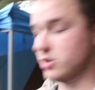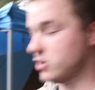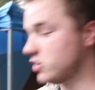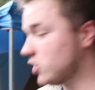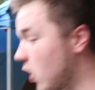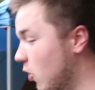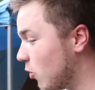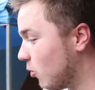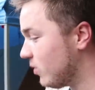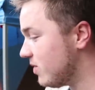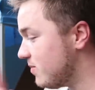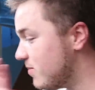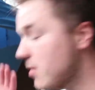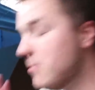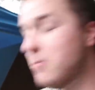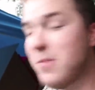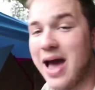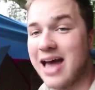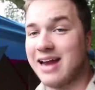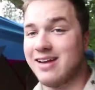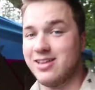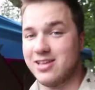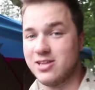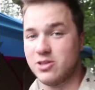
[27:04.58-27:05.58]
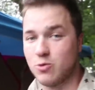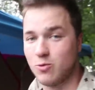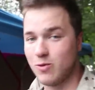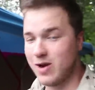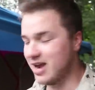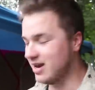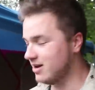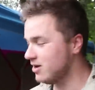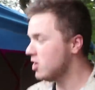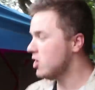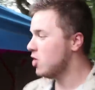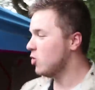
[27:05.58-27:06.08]
So we've been battling the
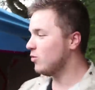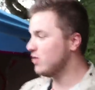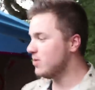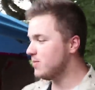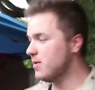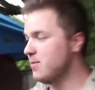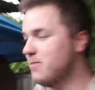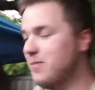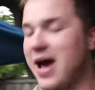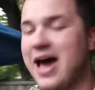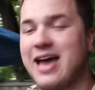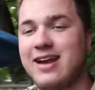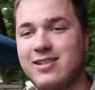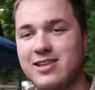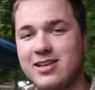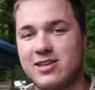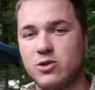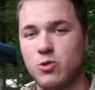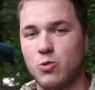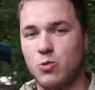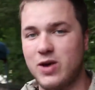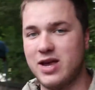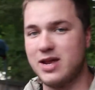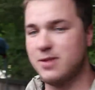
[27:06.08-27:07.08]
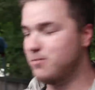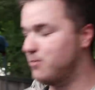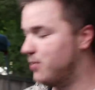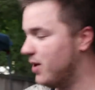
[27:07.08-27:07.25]
rain, we've been battling the wind,